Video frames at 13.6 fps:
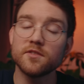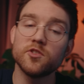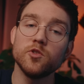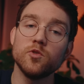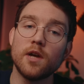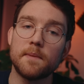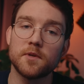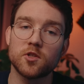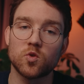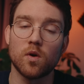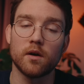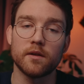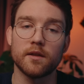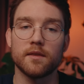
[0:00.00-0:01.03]
to image
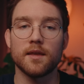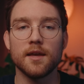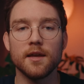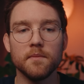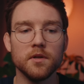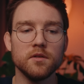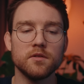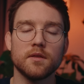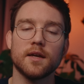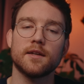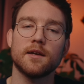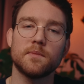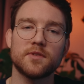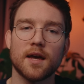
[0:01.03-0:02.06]
quality. The image that
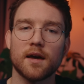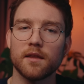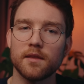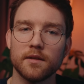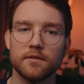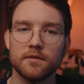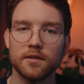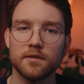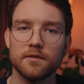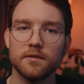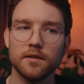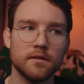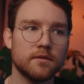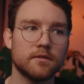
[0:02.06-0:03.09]
comes out of these is
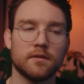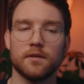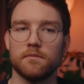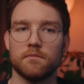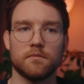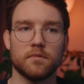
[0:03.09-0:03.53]
seriously,